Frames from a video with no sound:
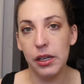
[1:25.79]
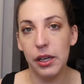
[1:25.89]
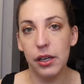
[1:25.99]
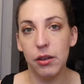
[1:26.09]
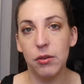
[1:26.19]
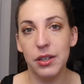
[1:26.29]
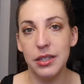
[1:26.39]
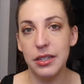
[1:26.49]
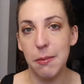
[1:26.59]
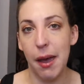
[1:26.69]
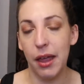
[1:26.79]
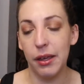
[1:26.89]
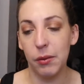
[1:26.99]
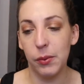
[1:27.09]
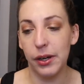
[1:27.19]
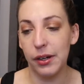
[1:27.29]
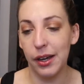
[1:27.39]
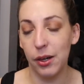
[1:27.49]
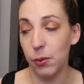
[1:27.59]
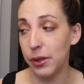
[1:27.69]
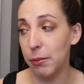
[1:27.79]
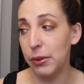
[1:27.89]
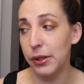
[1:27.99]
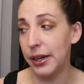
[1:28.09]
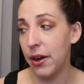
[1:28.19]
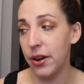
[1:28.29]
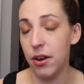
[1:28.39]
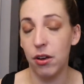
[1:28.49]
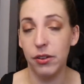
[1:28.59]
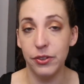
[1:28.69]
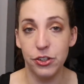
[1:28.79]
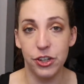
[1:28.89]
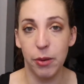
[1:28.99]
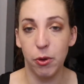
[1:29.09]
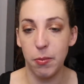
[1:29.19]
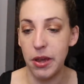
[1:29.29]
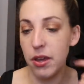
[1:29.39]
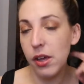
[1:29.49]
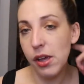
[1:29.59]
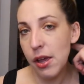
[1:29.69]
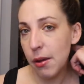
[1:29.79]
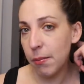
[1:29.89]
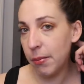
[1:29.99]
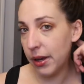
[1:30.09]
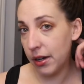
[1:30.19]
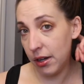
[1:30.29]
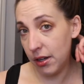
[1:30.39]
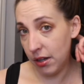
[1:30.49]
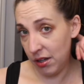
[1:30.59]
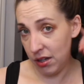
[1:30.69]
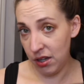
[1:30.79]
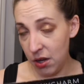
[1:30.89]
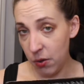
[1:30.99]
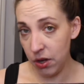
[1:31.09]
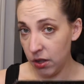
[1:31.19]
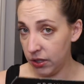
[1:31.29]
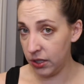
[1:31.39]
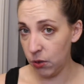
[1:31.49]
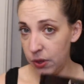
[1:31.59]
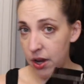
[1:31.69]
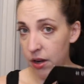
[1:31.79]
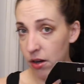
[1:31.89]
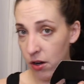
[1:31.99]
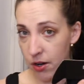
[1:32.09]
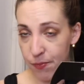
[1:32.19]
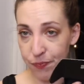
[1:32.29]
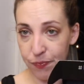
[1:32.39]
you know, a Z palette where I don't really pull it out at all, and shame on me. But anyway, let's see what we got, alright?